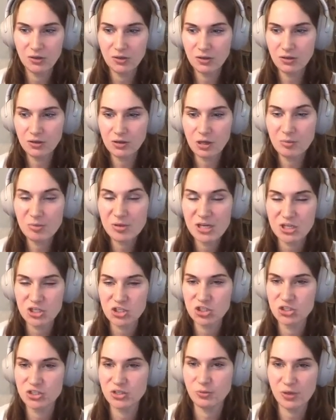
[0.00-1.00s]

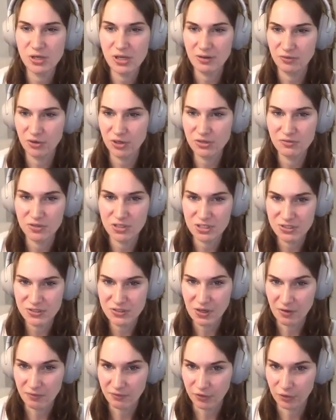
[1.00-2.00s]
combinations that we never even
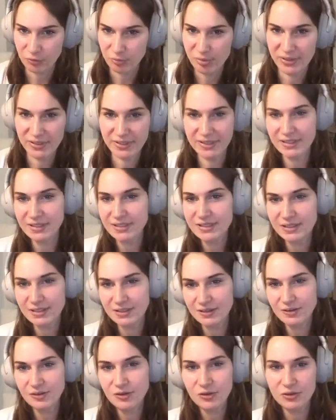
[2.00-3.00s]
discover, but
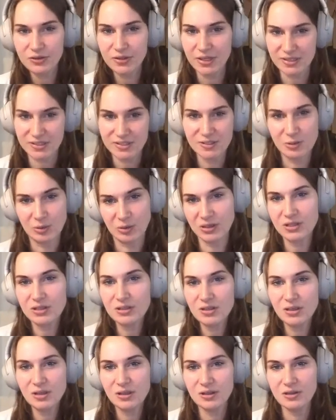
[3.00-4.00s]
that's
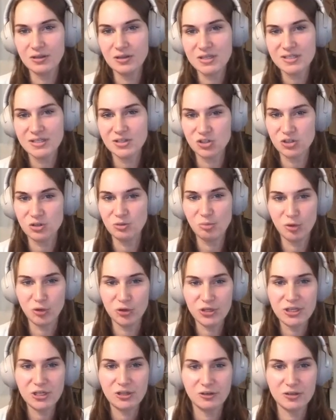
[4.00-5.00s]
essentially the point
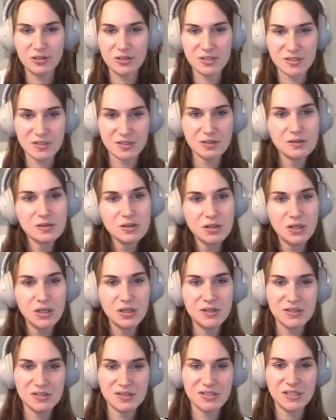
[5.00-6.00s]
here in this
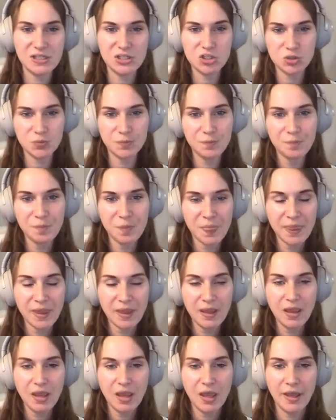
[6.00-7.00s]
stage.
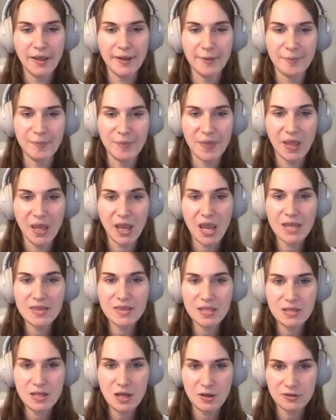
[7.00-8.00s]
And
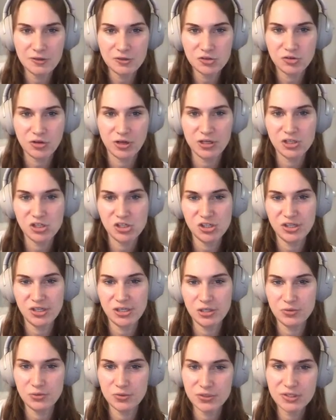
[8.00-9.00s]
then the other strategy they
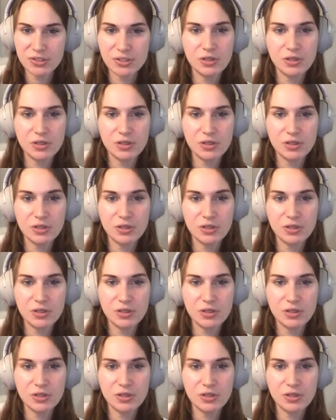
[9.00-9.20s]
use,